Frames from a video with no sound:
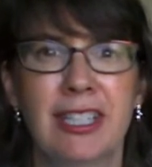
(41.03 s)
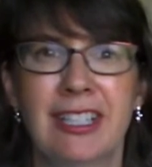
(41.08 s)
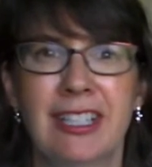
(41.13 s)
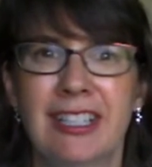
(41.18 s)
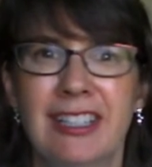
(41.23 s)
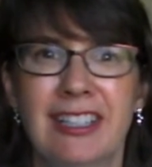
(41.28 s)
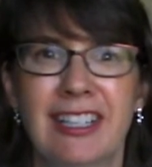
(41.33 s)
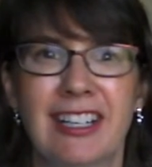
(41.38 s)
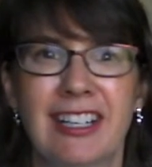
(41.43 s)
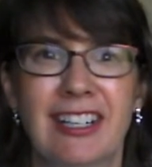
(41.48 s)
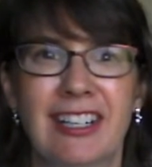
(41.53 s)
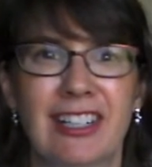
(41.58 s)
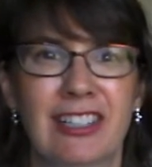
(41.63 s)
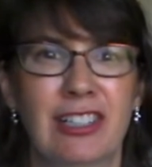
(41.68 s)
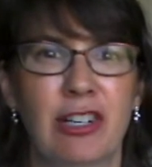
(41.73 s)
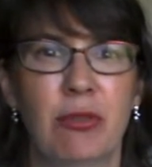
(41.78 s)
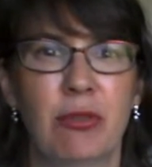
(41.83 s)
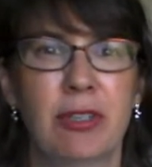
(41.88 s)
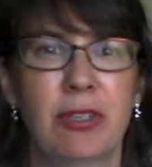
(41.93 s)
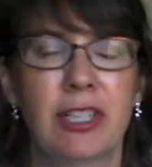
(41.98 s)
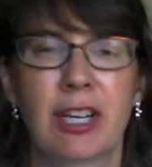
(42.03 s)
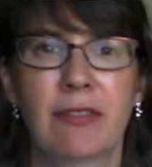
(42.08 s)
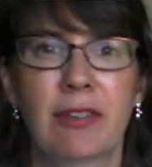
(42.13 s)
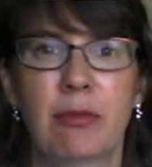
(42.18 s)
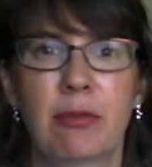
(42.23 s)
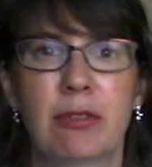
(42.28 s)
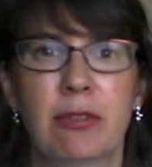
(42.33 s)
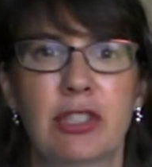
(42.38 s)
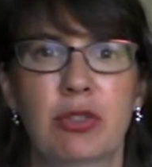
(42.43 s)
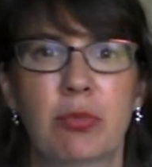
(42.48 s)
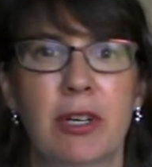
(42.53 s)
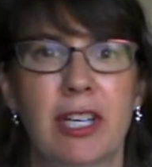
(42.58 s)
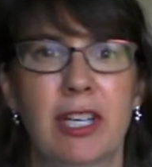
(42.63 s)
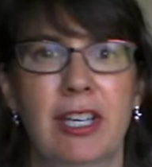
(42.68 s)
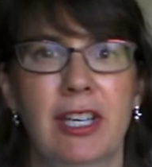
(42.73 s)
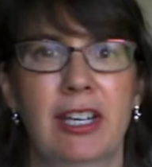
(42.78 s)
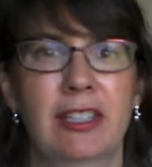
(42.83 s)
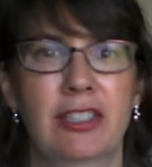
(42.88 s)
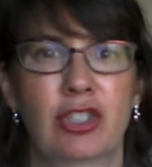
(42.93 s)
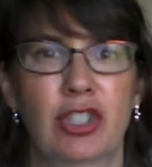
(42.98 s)
in there going every which way
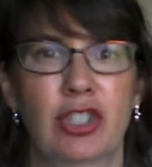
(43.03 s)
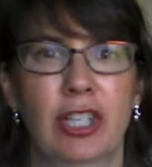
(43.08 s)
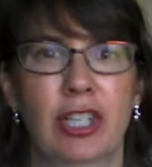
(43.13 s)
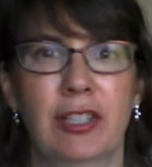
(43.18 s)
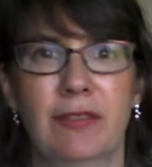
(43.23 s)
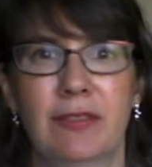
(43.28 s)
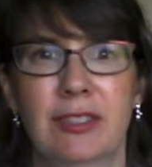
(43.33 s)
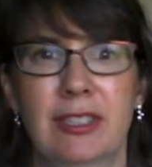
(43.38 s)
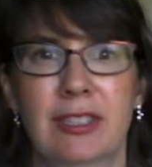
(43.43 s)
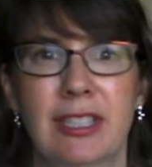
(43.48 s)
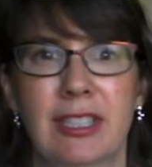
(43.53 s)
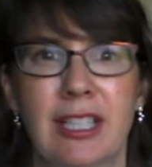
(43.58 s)
on the shelves.